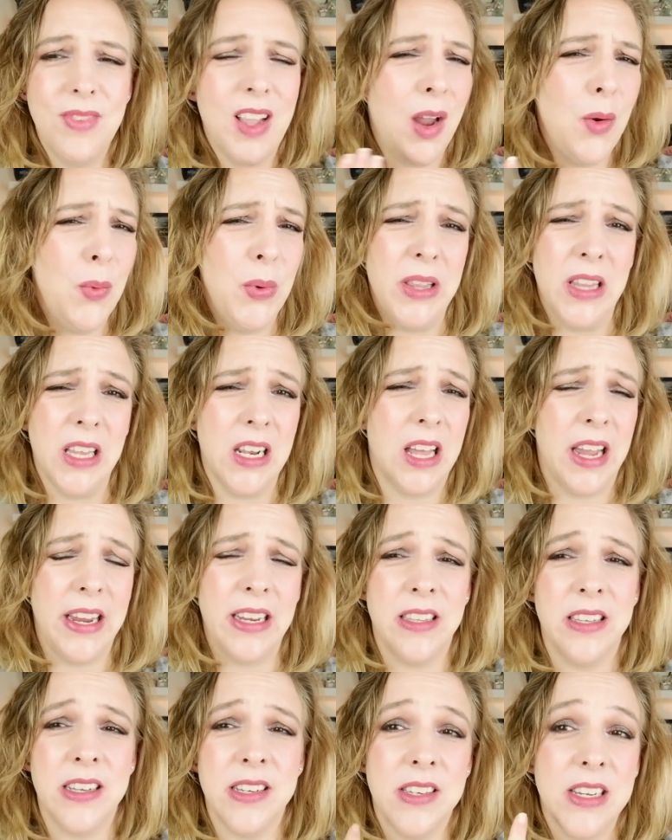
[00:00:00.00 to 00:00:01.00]
I really
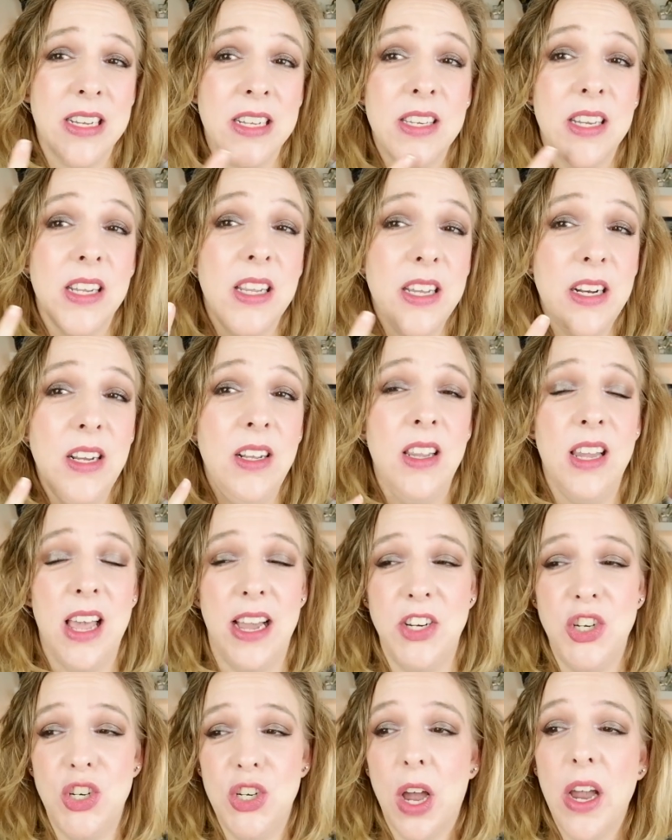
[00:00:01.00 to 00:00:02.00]
like this. It's a little
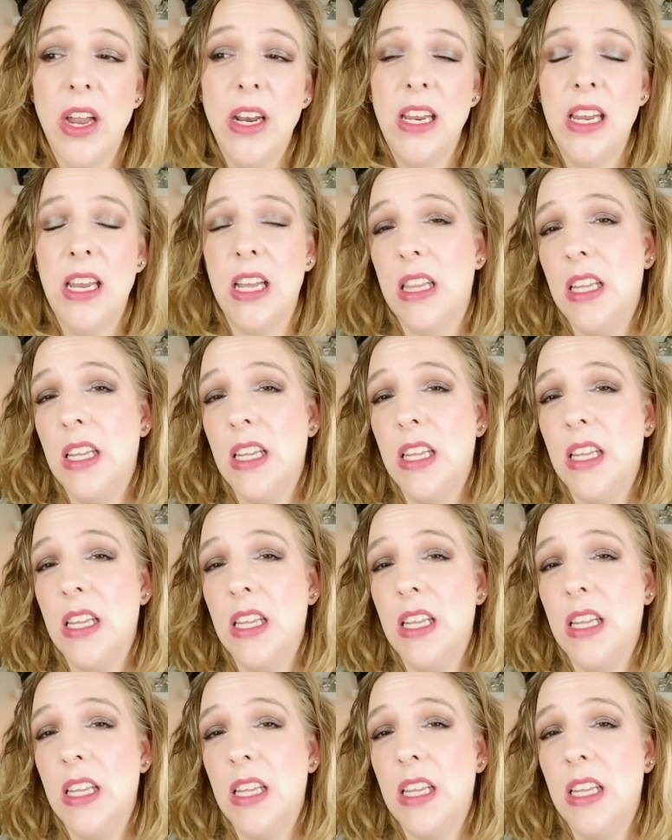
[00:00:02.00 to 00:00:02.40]
less shiny,